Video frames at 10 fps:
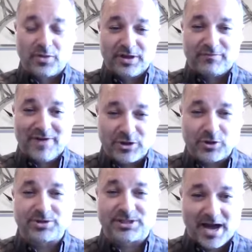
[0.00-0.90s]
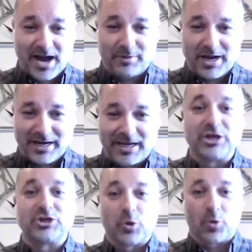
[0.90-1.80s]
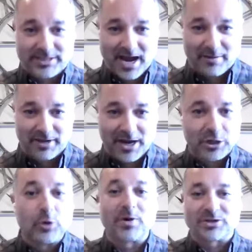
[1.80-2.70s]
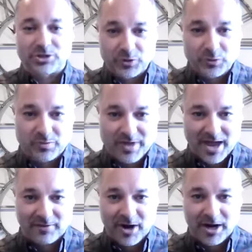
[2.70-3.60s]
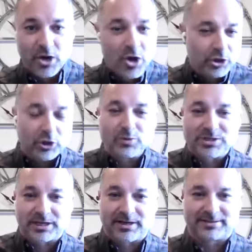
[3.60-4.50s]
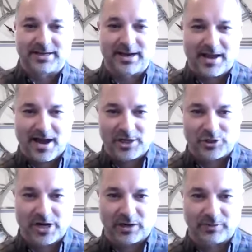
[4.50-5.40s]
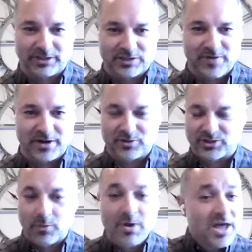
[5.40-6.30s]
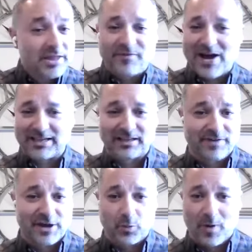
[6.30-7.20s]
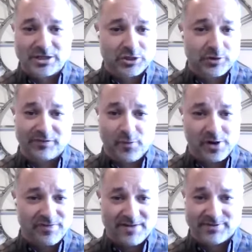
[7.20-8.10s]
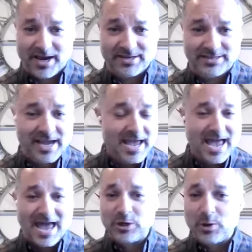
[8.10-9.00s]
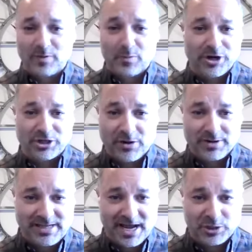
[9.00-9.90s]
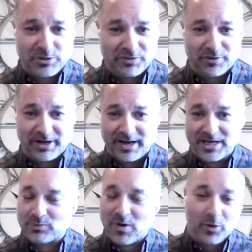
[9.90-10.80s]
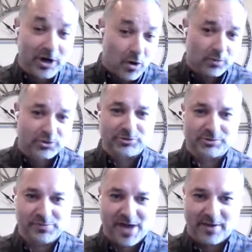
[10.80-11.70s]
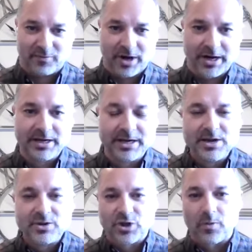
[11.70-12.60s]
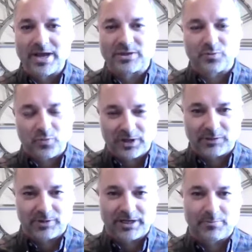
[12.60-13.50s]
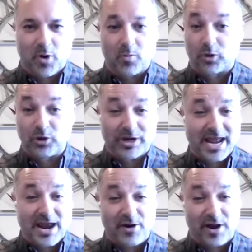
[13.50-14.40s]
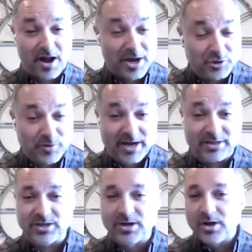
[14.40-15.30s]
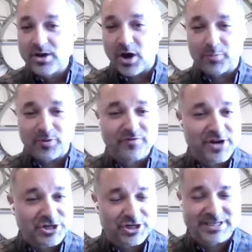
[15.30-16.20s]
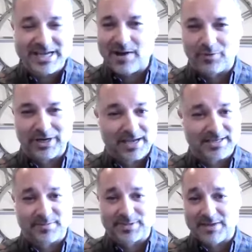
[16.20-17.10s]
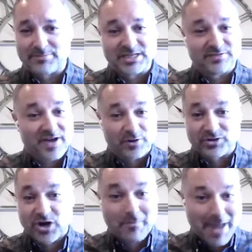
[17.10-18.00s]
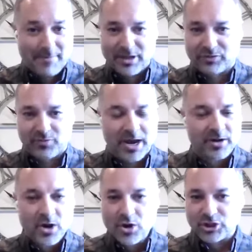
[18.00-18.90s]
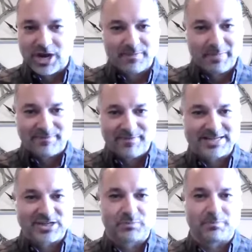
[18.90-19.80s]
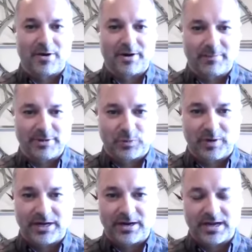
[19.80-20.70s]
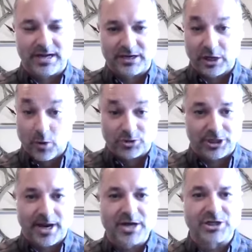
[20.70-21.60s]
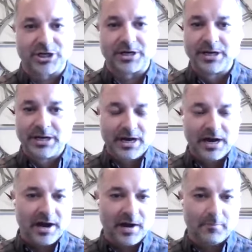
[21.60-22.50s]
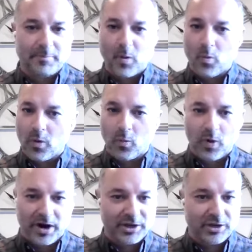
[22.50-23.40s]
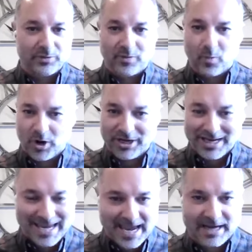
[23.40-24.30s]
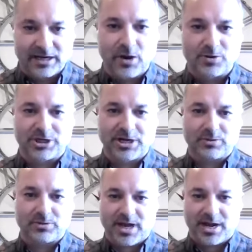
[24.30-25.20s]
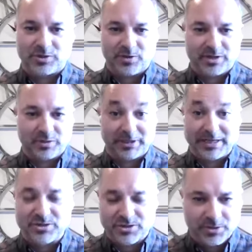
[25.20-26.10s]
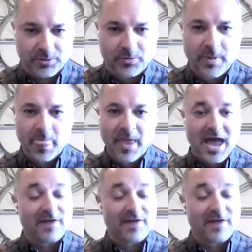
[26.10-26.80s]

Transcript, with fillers: the, the vendor's timeline is your timeline. You assume that, right? You selected and contracted with this vendor. So the fact that the vendor waits 30, 45 days and you have a breach notice statute of 30 days, well, we're going to hold you to that, right? So it's really, really important. We're looking at our contracts, our provisions, and I realize sometimes these vendors are mammoth, right? So you have a bit of a disparity between in negotiation. Um, but where you where you can negotiate those contracts, please do.